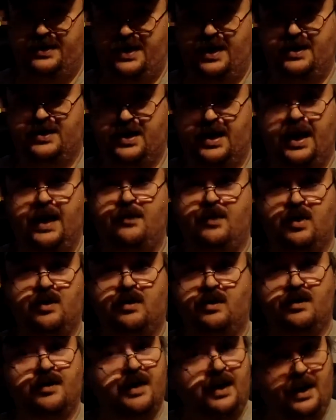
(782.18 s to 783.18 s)
takes a
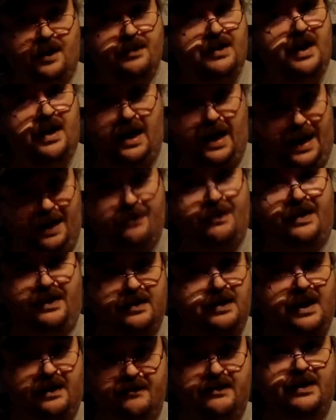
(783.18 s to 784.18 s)
chemical that I'm not happy
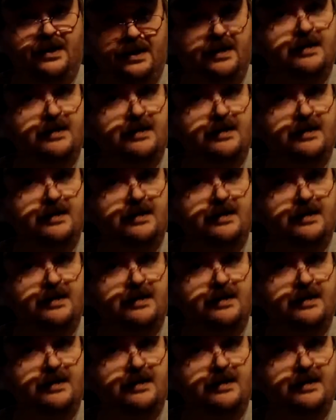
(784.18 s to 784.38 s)
having to